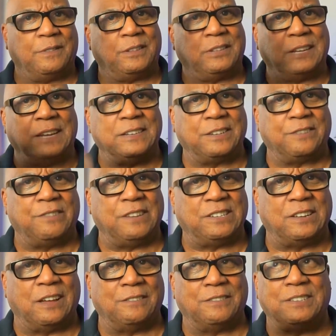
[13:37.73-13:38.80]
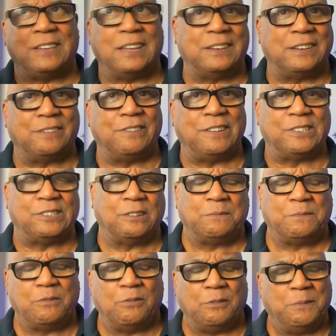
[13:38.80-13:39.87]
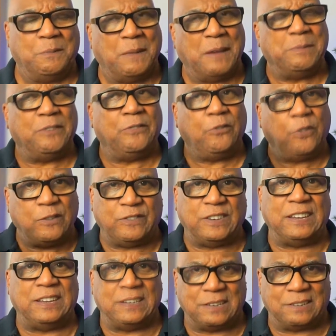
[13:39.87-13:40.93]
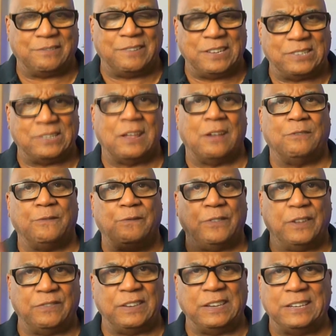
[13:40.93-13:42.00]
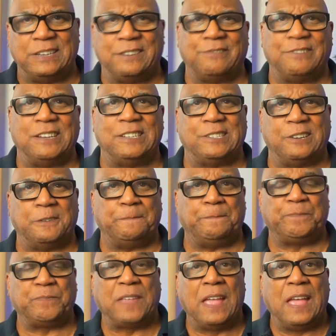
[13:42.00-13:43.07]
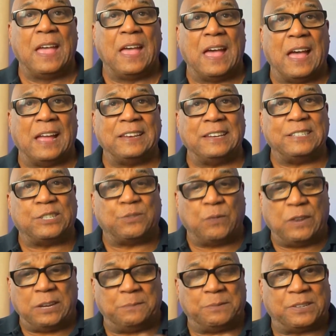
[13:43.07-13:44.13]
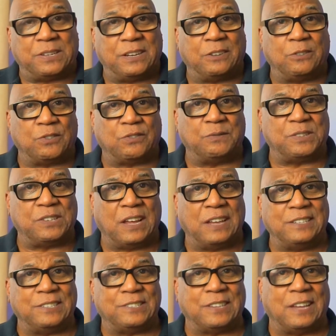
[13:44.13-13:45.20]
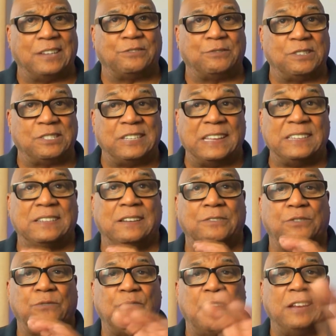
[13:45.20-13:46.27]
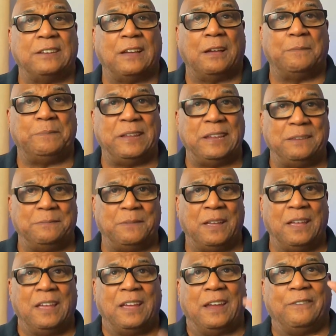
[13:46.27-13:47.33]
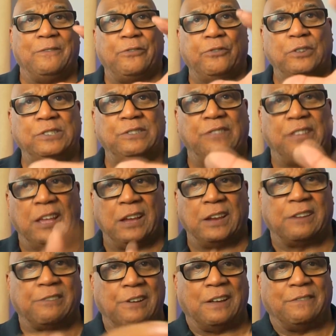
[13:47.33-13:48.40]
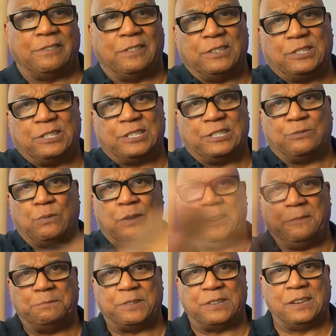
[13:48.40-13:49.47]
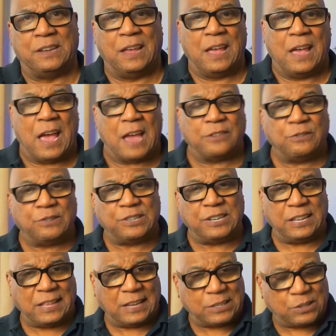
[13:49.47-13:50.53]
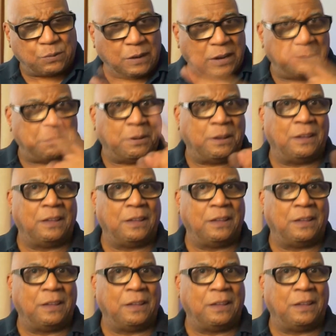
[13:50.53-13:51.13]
10 degrees down and 10 degrees up, or it might be 15 degrees down and 15 degrees up. And it sweeps, goes from side to side, so it's sending out a radar beam in front of the aircraft that sweeps. And you see that sweep